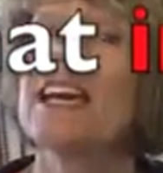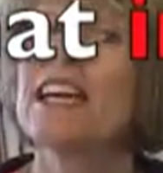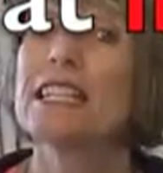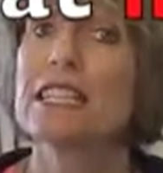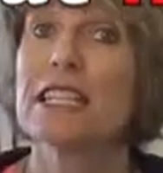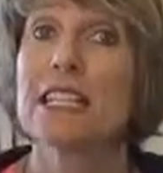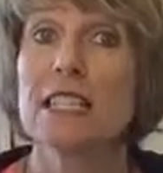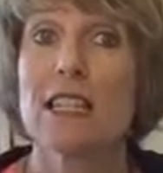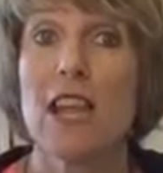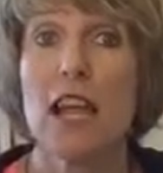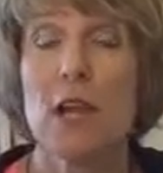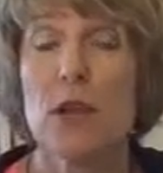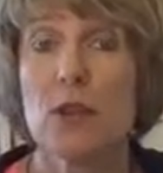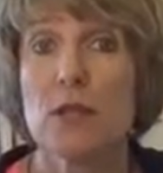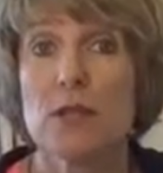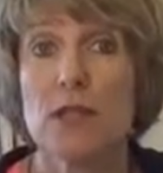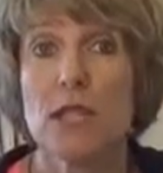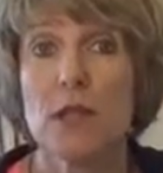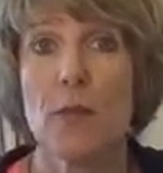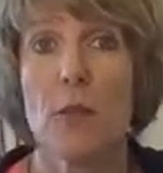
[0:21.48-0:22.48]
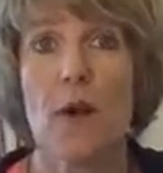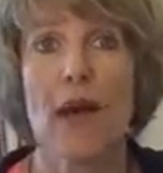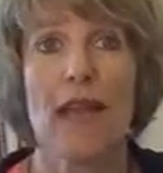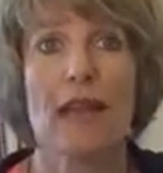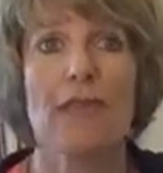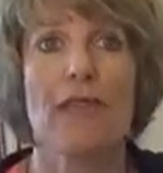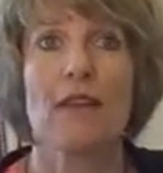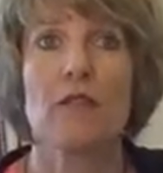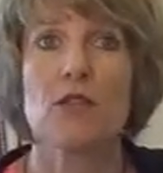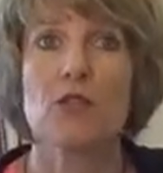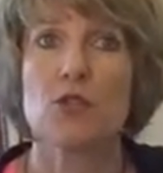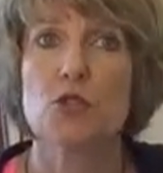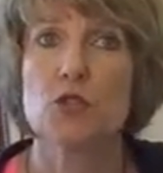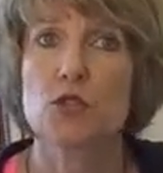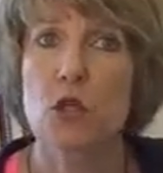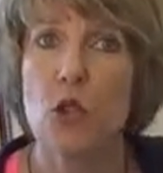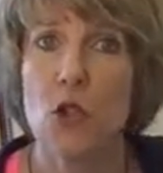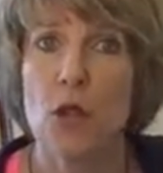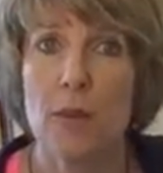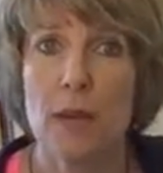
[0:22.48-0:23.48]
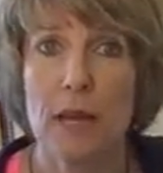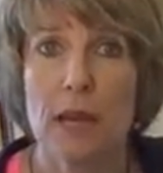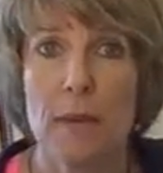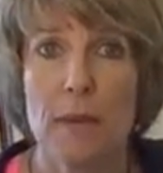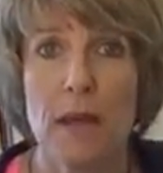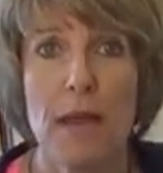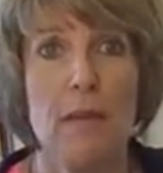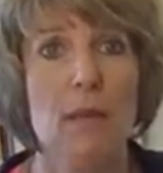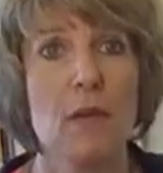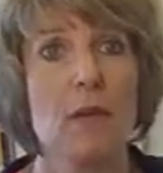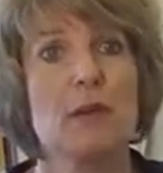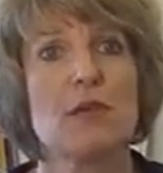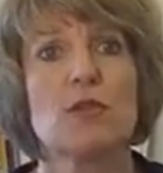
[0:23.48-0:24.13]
Just like losing weight, there are so many people